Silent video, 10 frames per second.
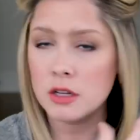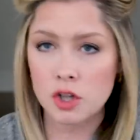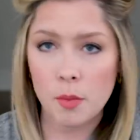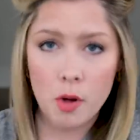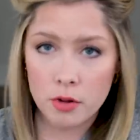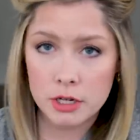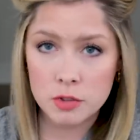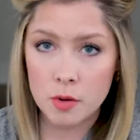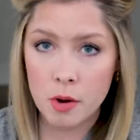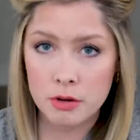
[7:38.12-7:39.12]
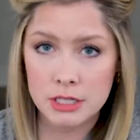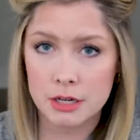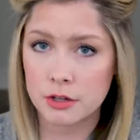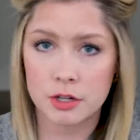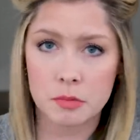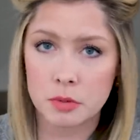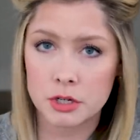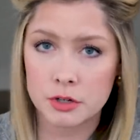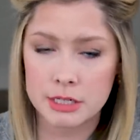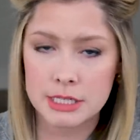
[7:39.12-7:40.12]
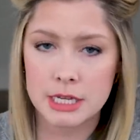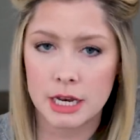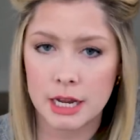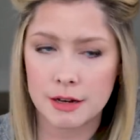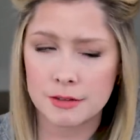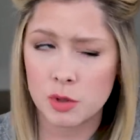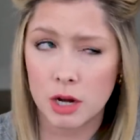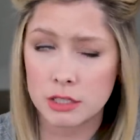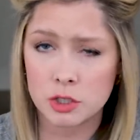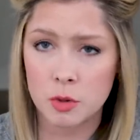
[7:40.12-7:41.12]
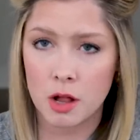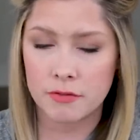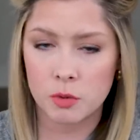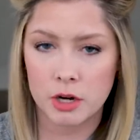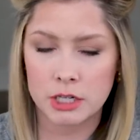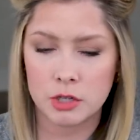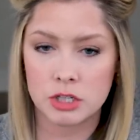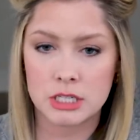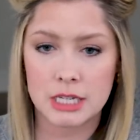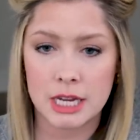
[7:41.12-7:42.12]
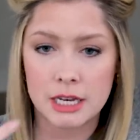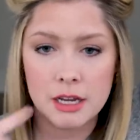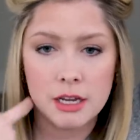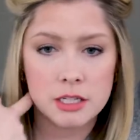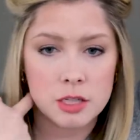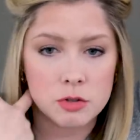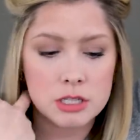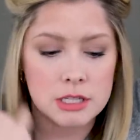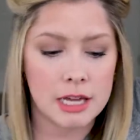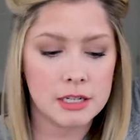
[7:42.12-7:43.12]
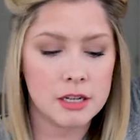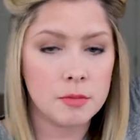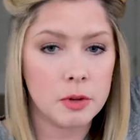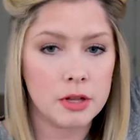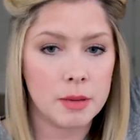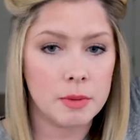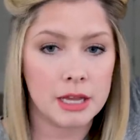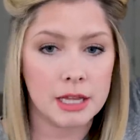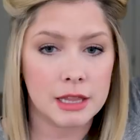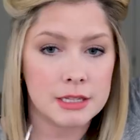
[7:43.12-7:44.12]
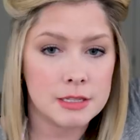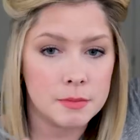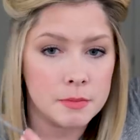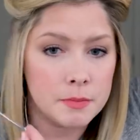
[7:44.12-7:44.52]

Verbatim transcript: Don't pull it into a ponytail. You're going to put a crease in it and undo all of the work you just did. So just slide a duckbill clip in like this.